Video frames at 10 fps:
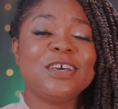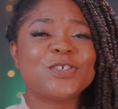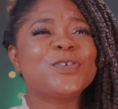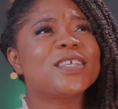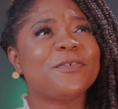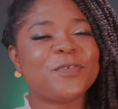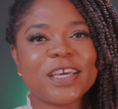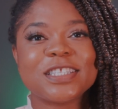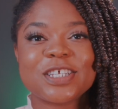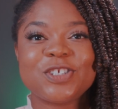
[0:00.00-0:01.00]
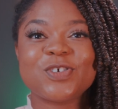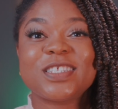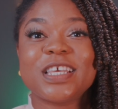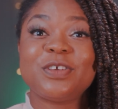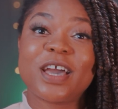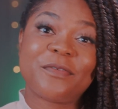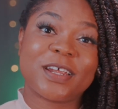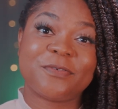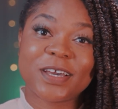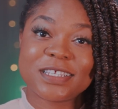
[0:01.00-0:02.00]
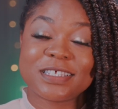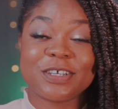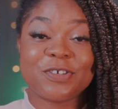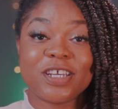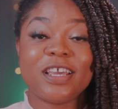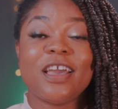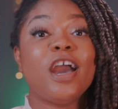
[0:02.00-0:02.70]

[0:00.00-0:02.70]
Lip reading: So say for instance, you're saying you have an advanced degree.